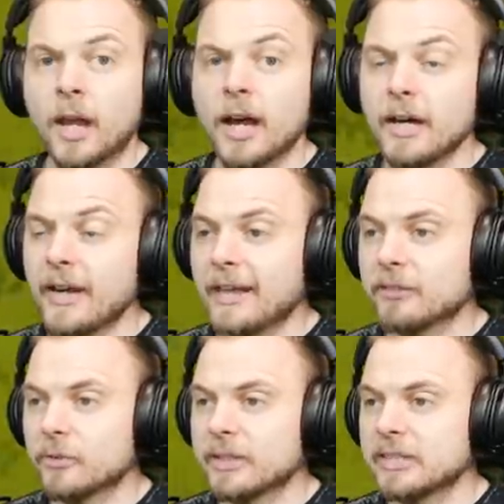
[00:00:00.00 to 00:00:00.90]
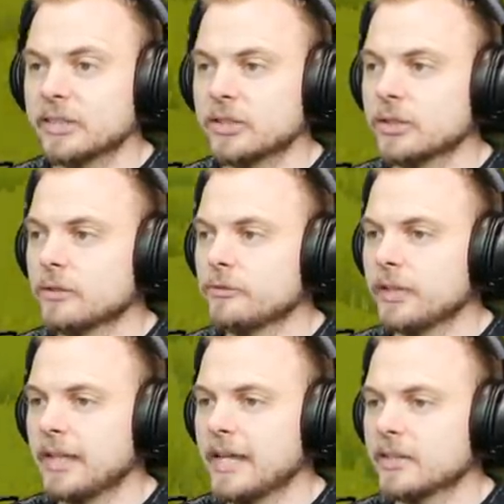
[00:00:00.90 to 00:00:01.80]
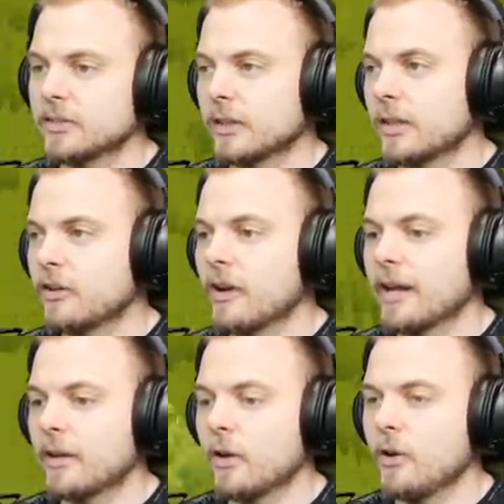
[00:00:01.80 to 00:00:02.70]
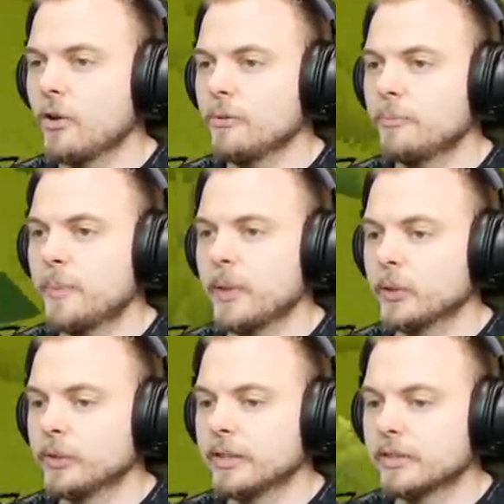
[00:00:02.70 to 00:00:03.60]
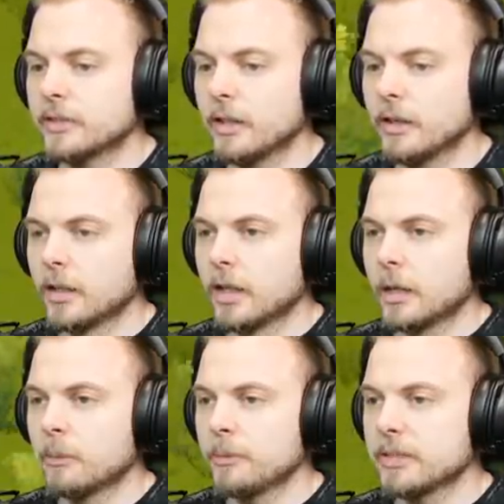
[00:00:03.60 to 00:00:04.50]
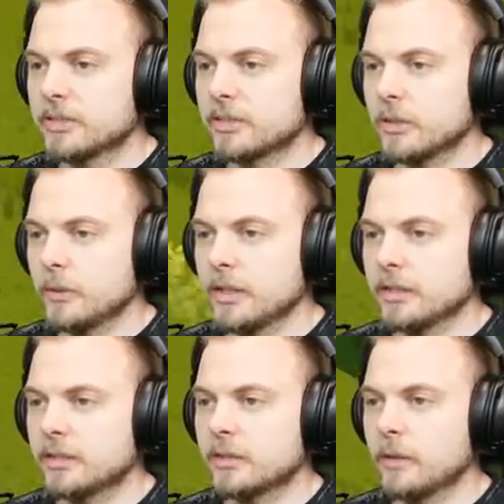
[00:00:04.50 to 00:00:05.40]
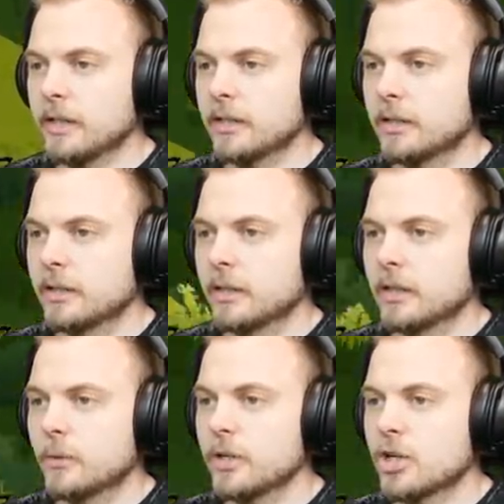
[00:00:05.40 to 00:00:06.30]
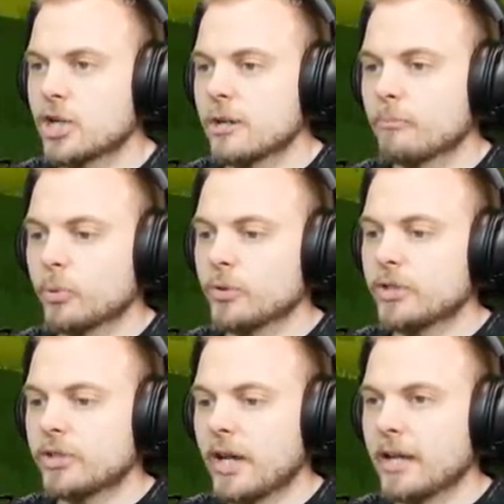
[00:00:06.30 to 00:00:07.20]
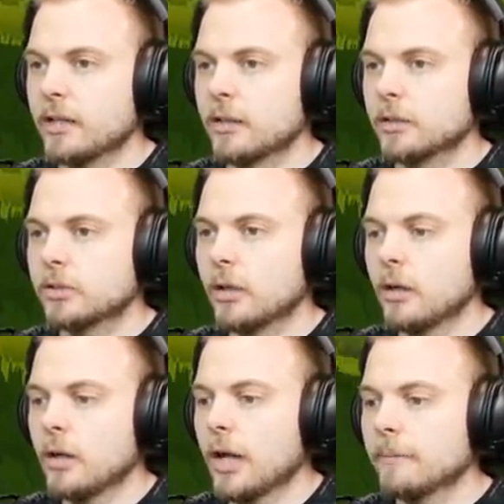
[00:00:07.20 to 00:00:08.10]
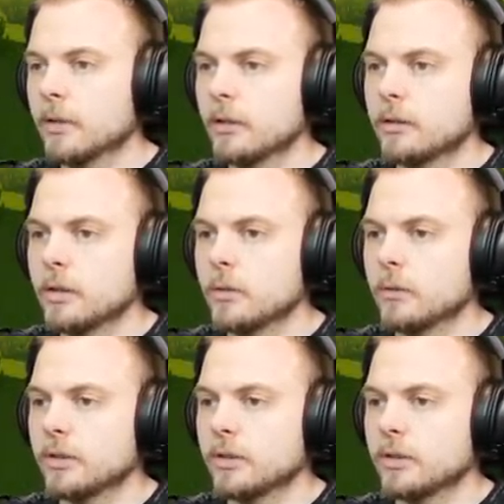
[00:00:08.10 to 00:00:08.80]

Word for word: Alright, I've got the rest of the stuff. Let's crack on building. So, I'm hoping this is going to work. This is quite a quite a simple design. So, I'm going to do